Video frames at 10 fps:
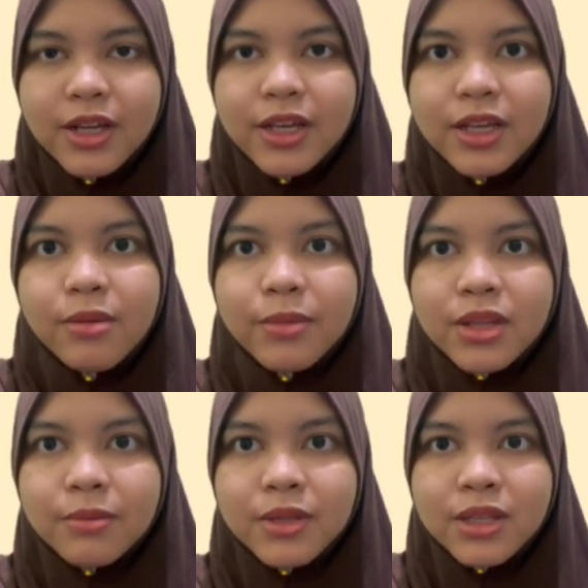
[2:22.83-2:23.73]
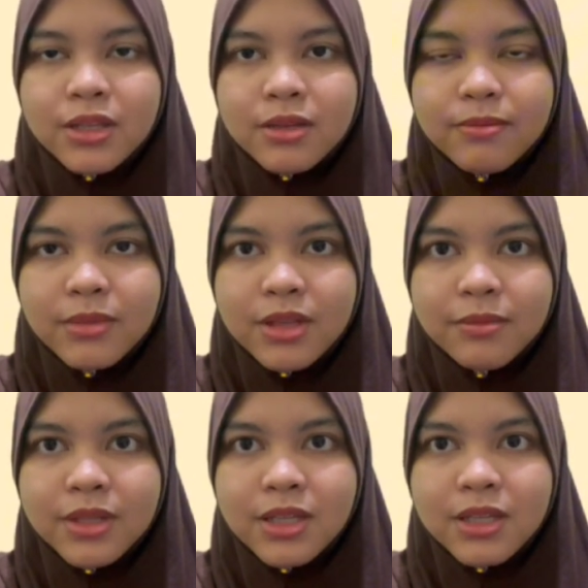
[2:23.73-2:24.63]
In
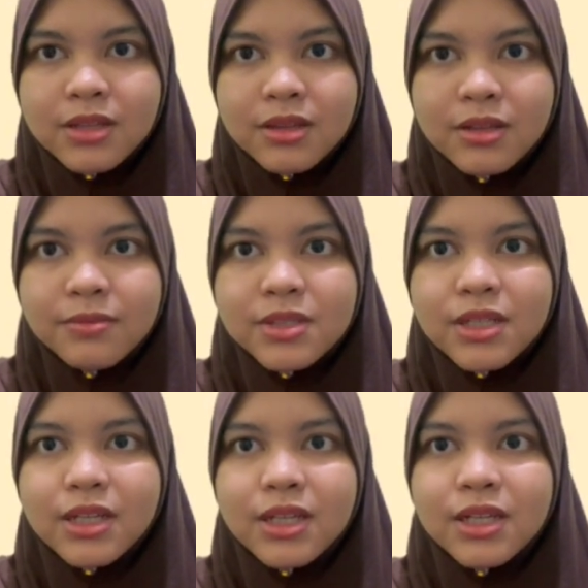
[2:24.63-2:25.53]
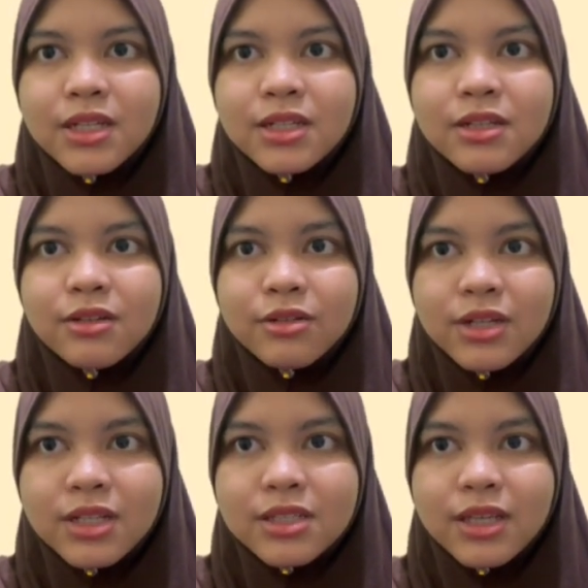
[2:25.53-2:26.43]
mathematical terms, it is
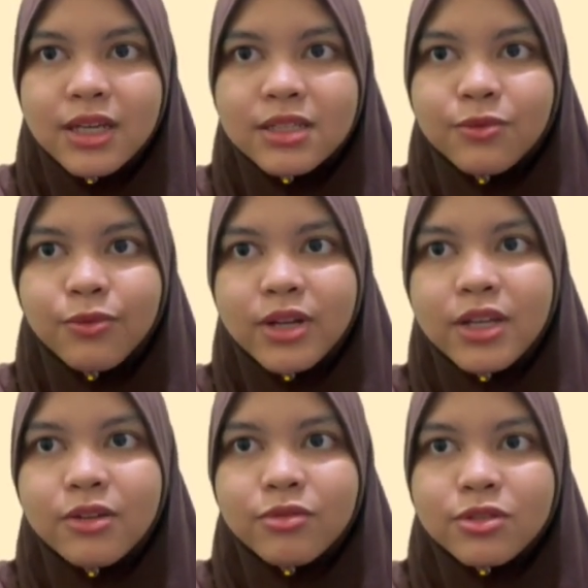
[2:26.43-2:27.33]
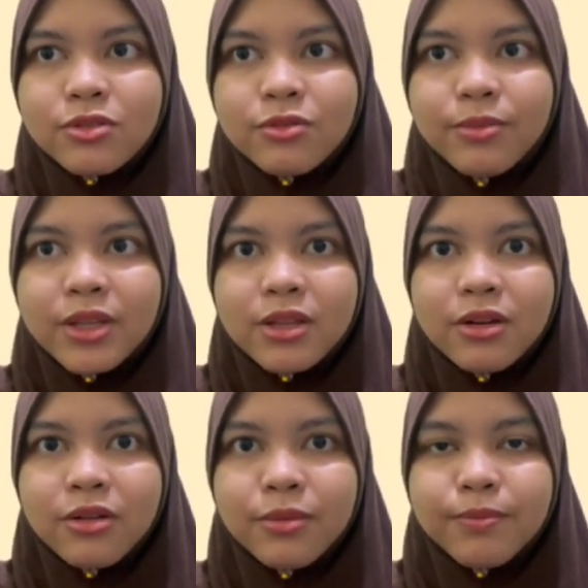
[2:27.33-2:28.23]
denoted as y equals to beta
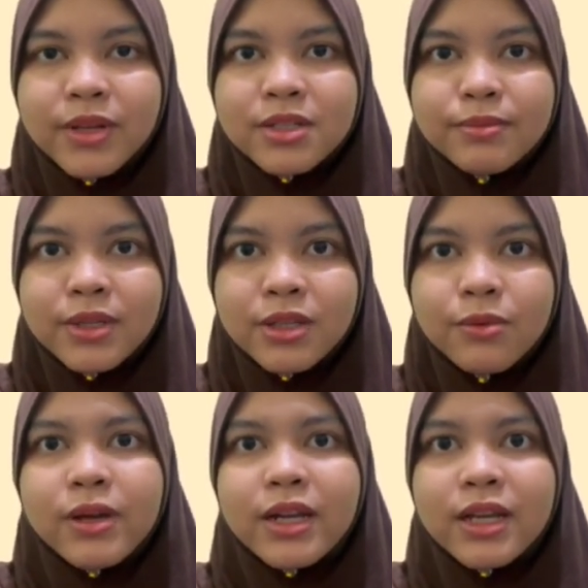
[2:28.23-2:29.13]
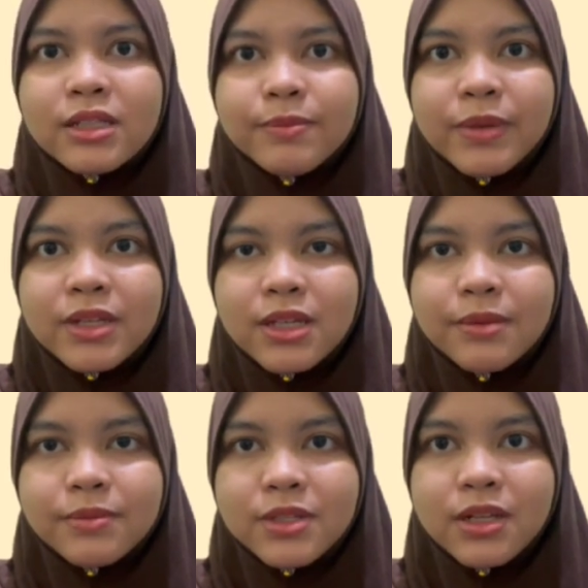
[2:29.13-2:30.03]
naught plus beta 1x plus
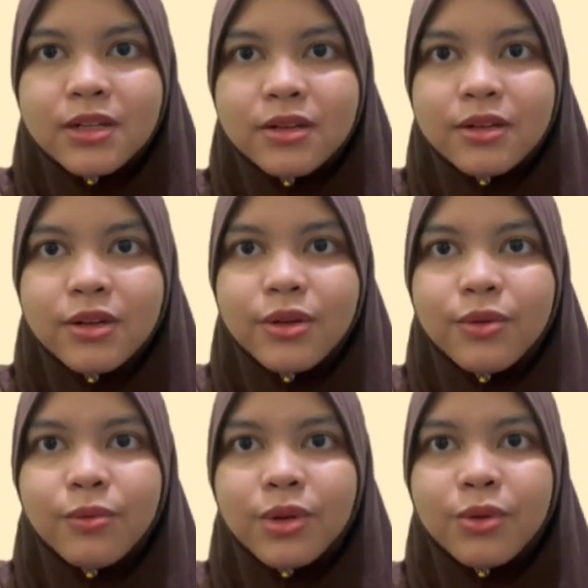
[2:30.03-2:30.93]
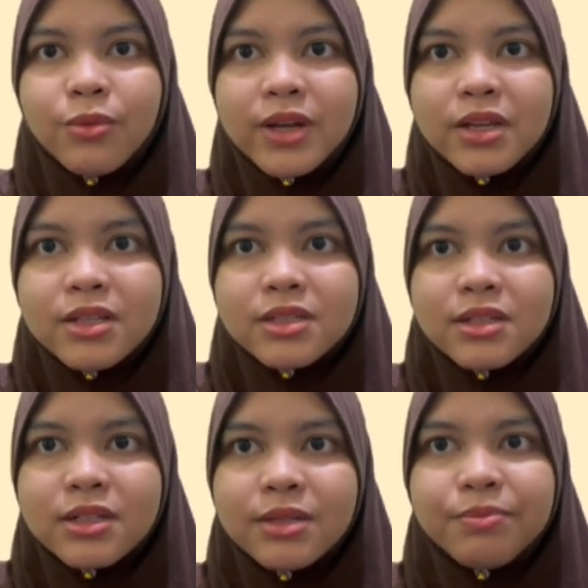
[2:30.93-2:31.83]
epsilon, where y is
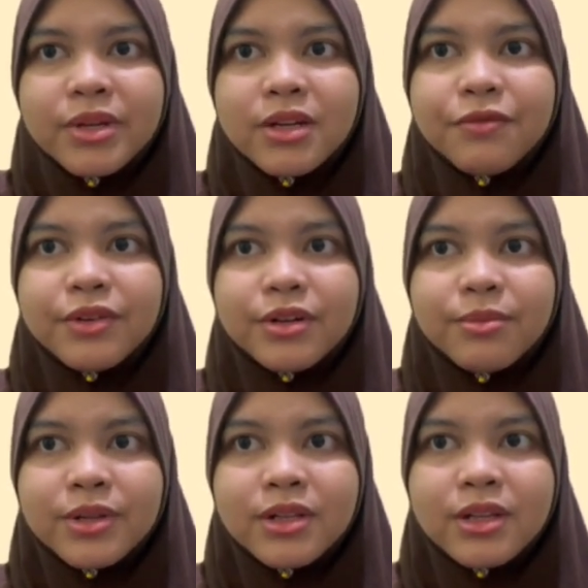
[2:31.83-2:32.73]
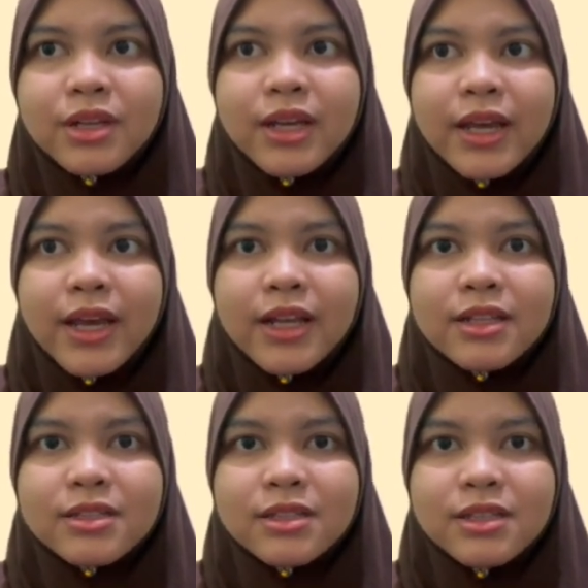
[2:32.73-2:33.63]
the dependent variable,
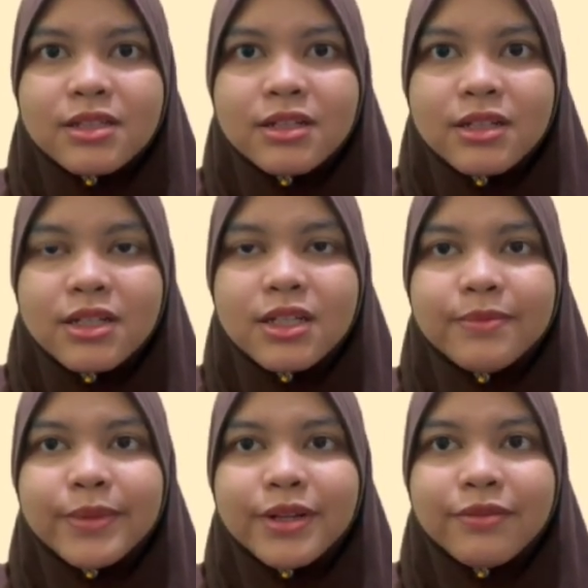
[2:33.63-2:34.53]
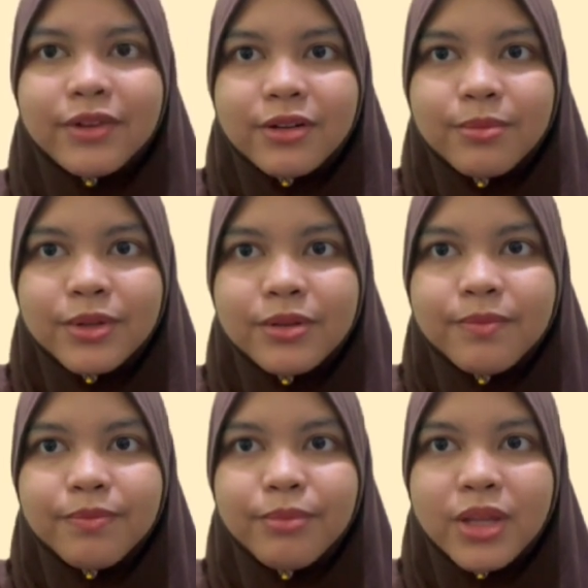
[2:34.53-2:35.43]
x is the independent variable,
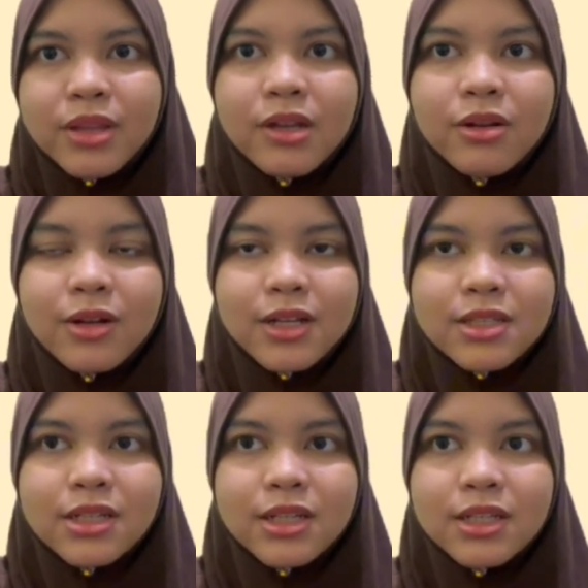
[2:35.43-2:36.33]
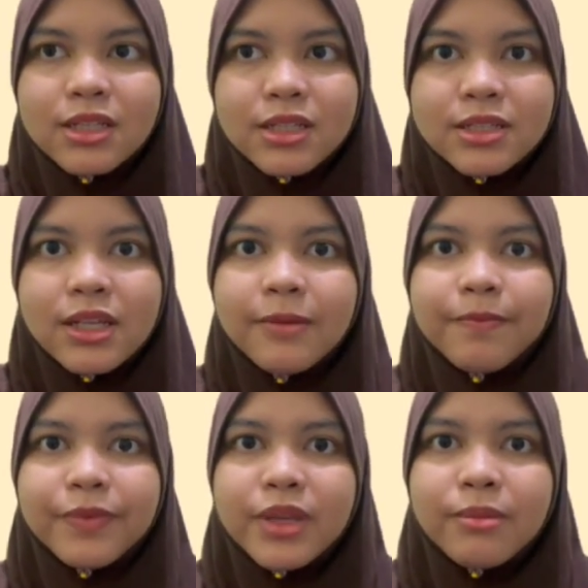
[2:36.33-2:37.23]
beta naught is the intercept,
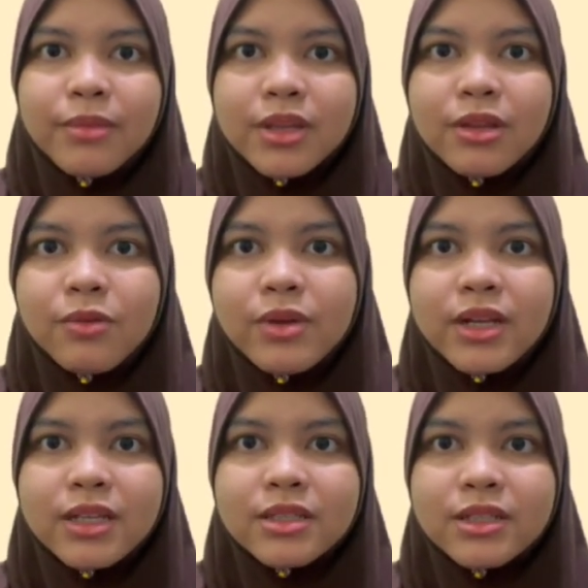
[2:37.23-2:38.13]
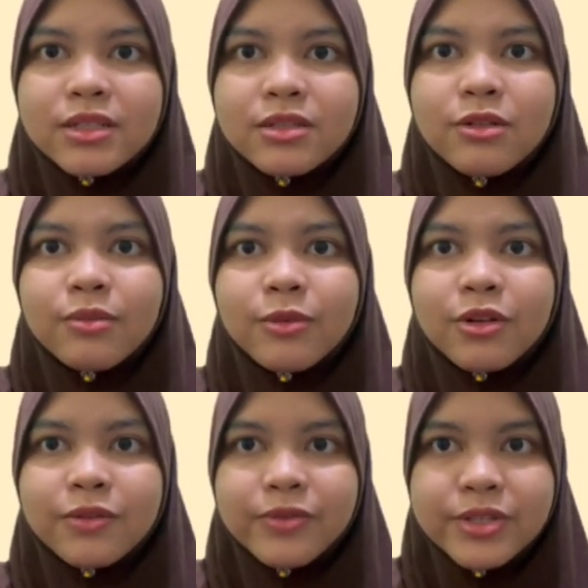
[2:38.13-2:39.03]
beta 1 is the slope
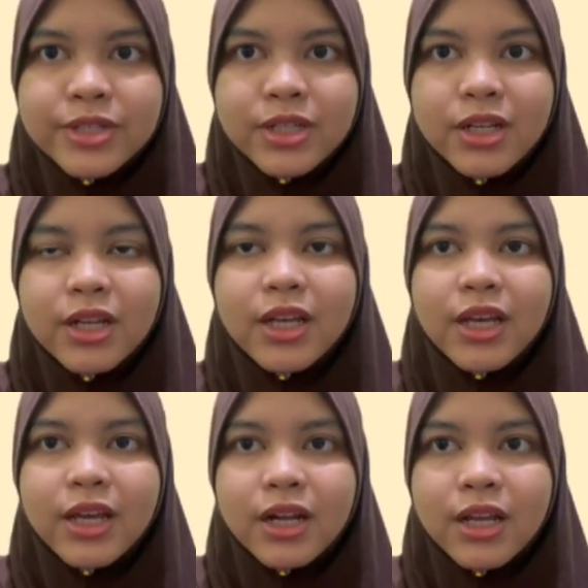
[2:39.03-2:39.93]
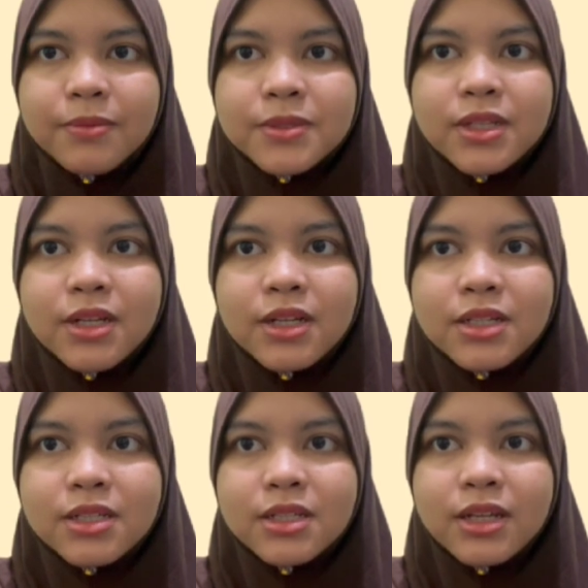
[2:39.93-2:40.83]
coefficient, and epsilon
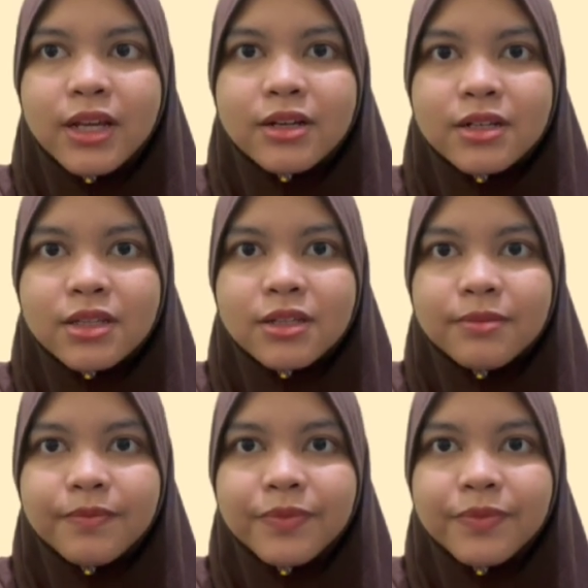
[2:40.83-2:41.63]
is the error term.